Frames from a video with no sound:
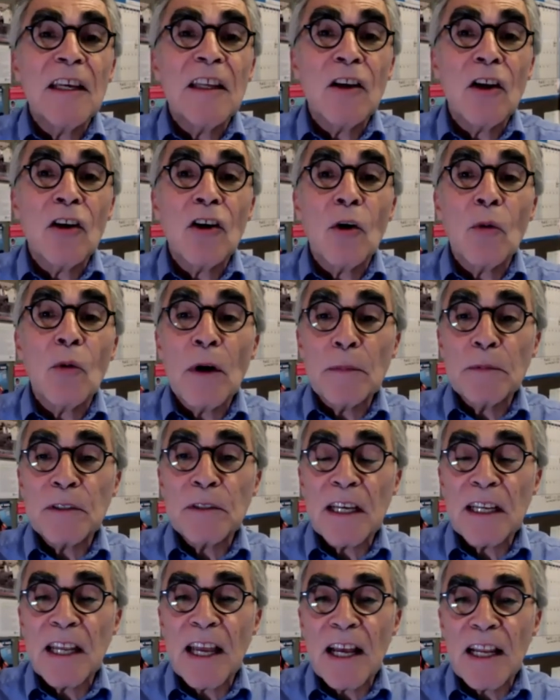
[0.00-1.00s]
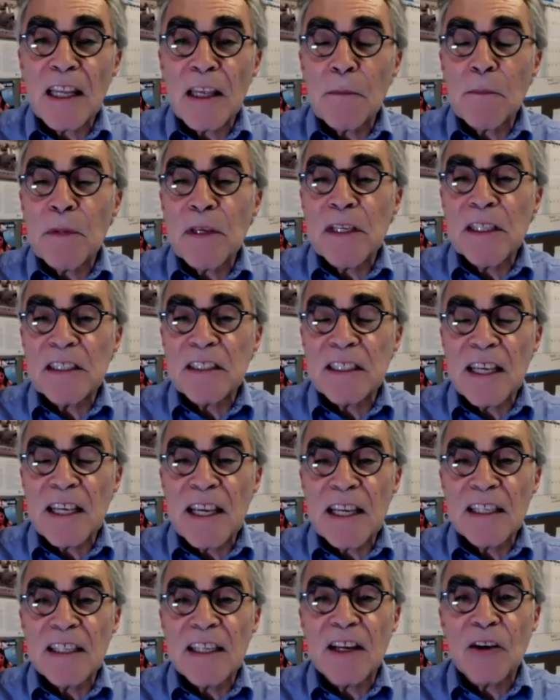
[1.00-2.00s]
and on our website,
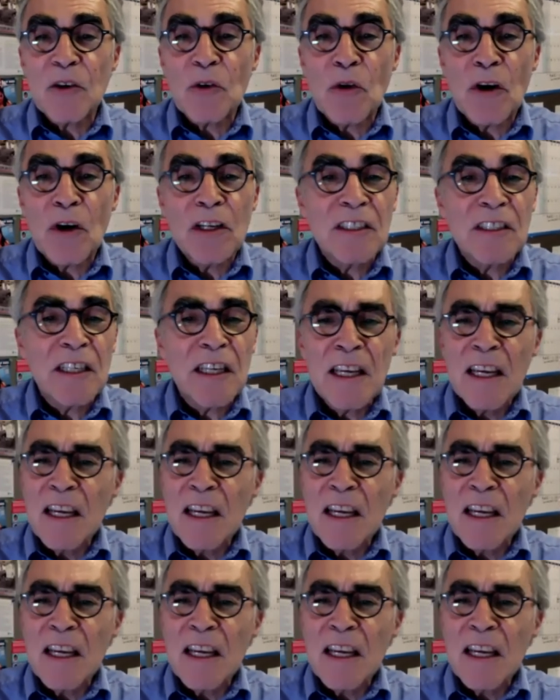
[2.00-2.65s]
lapca.org.